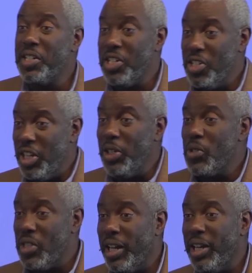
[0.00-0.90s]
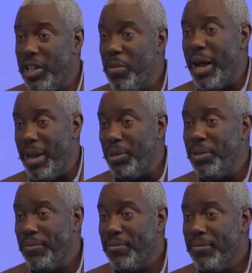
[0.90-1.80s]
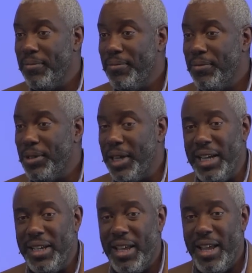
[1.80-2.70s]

to continue studying the Bible, right?